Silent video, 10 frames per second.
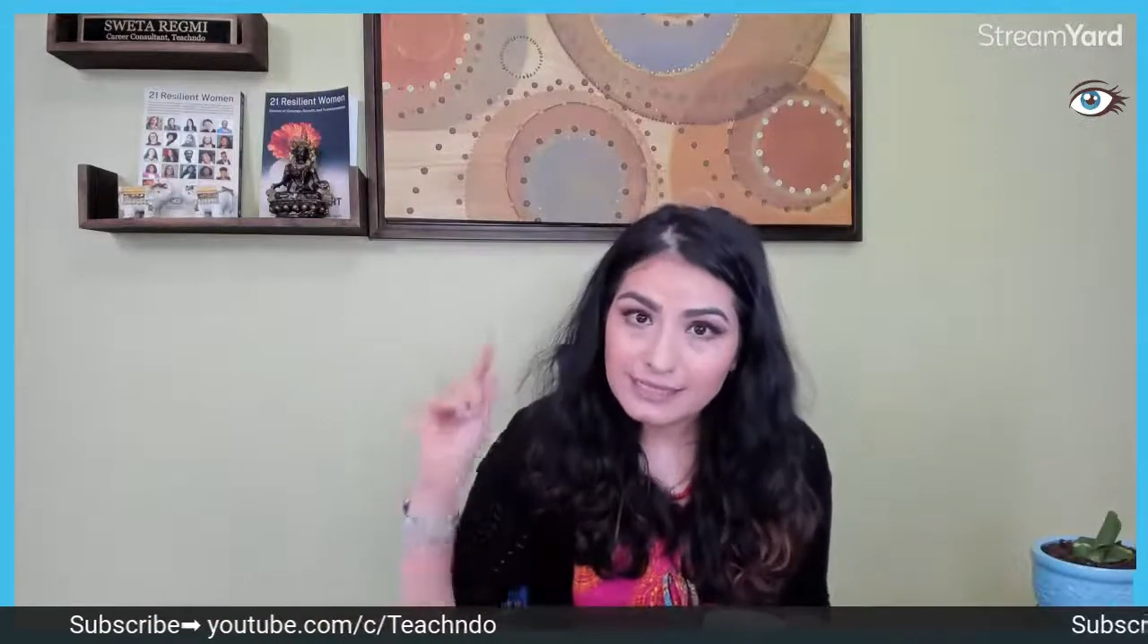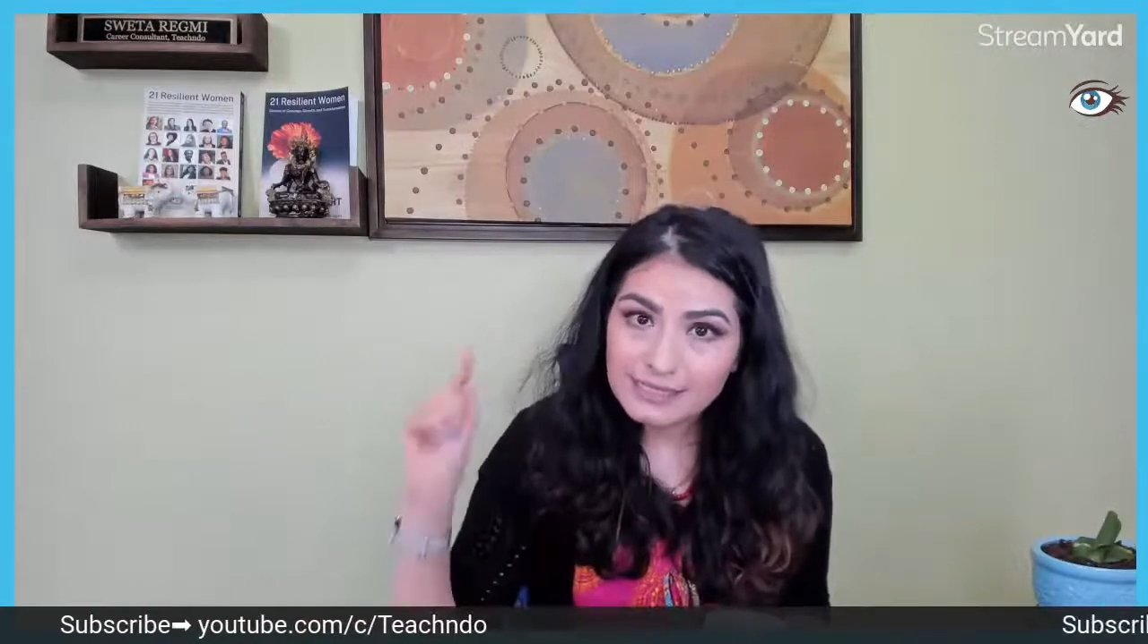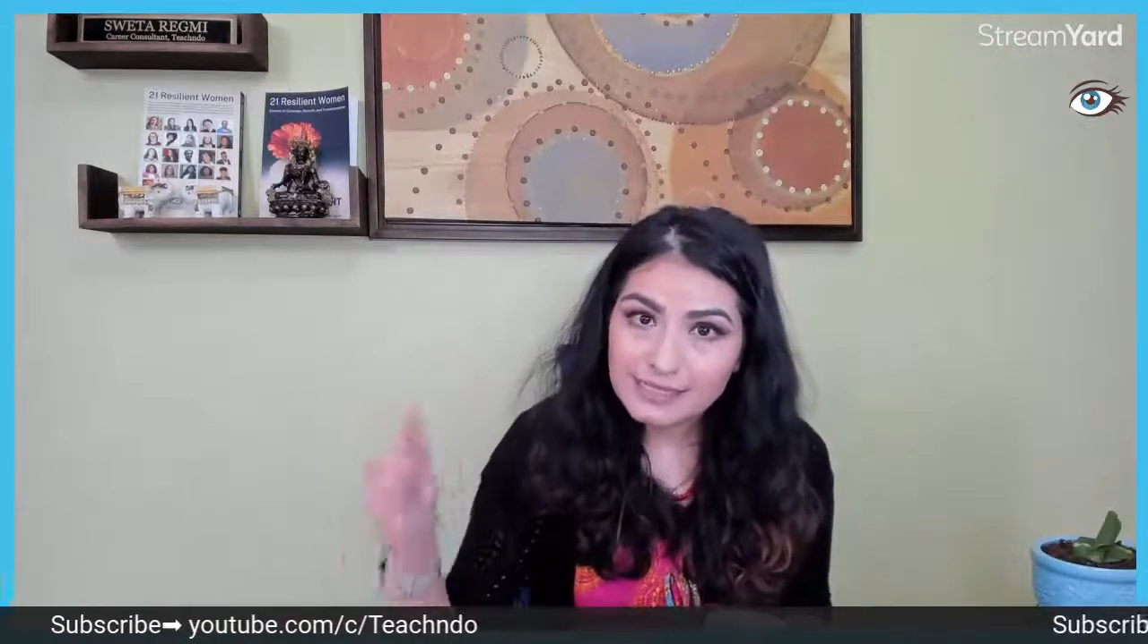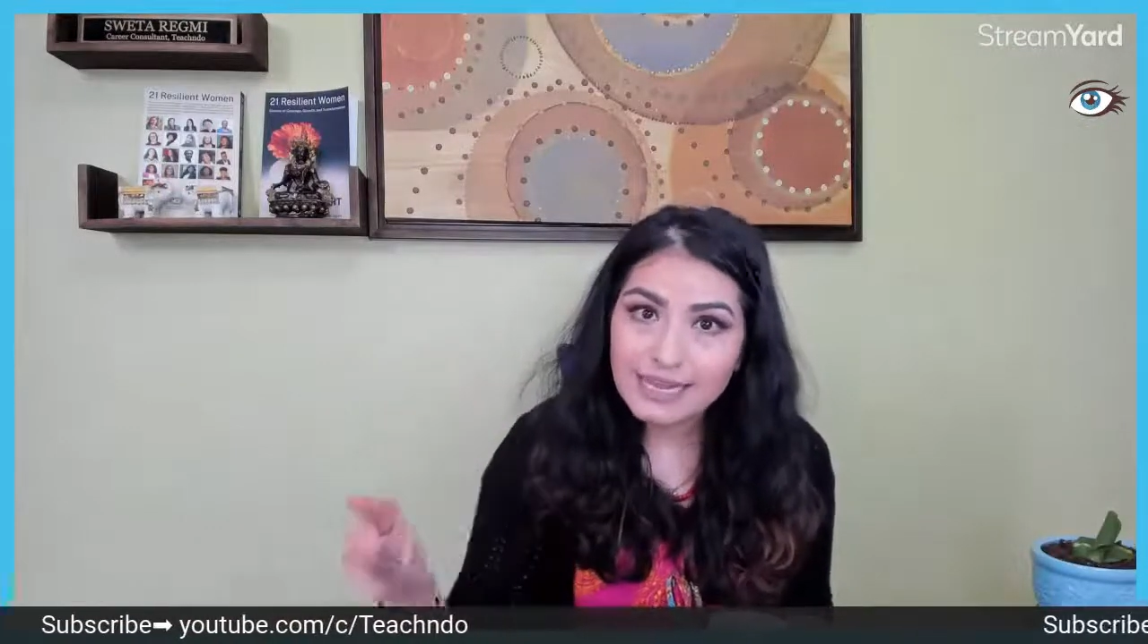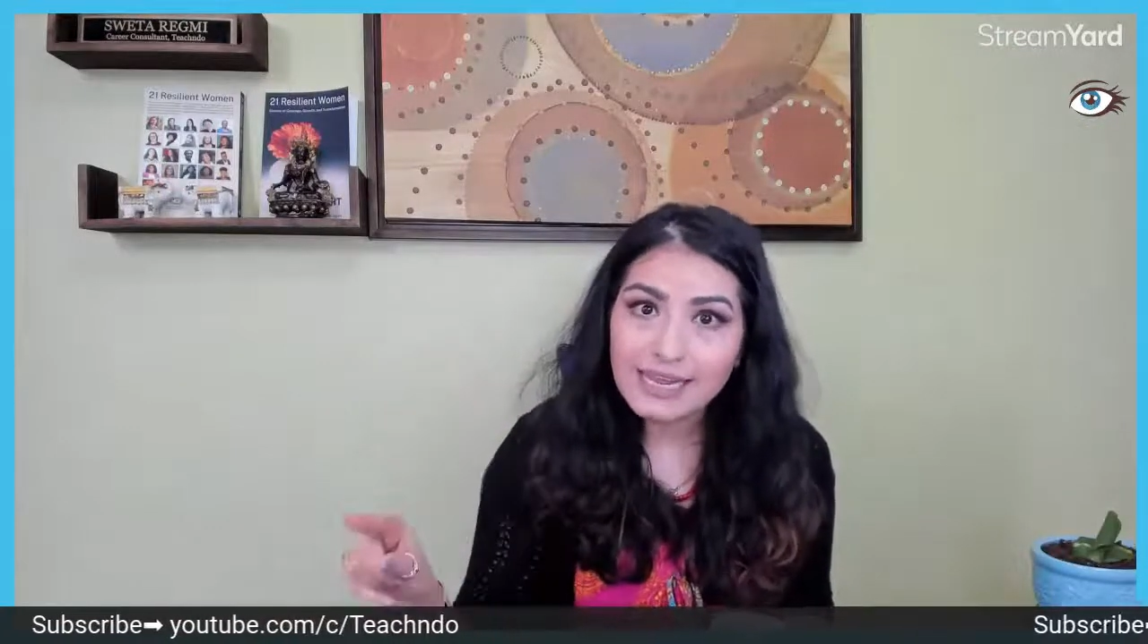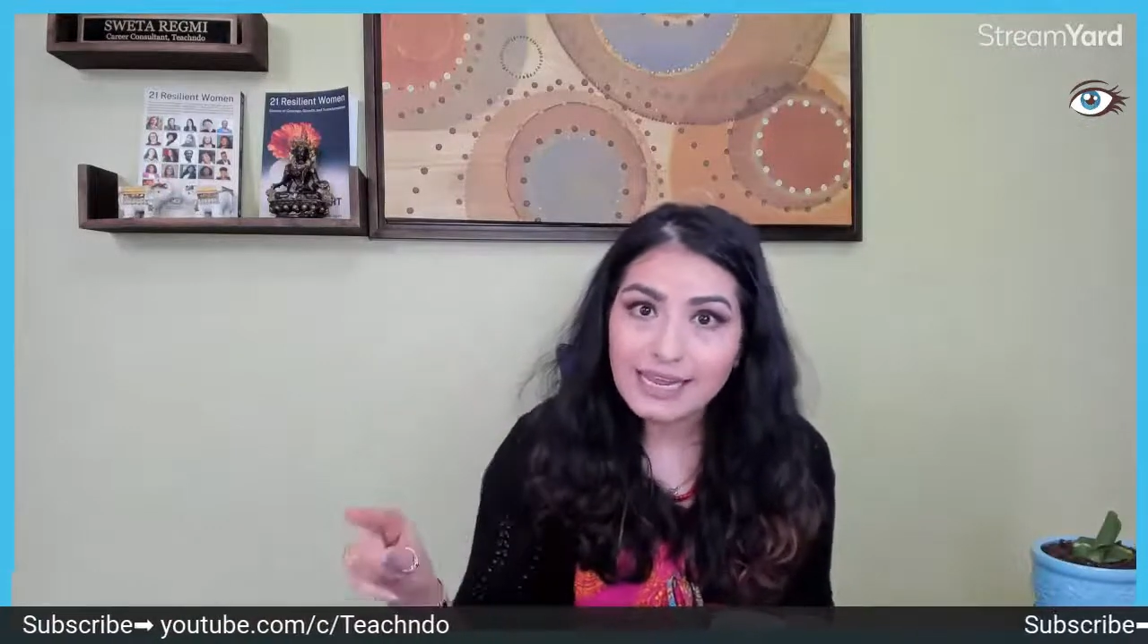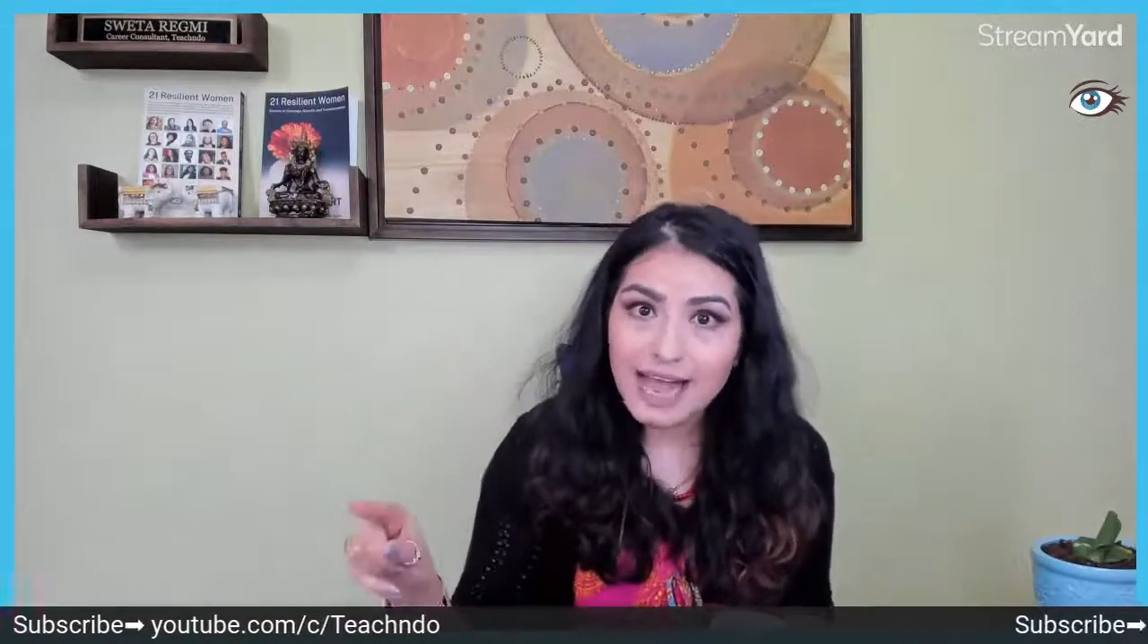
the city,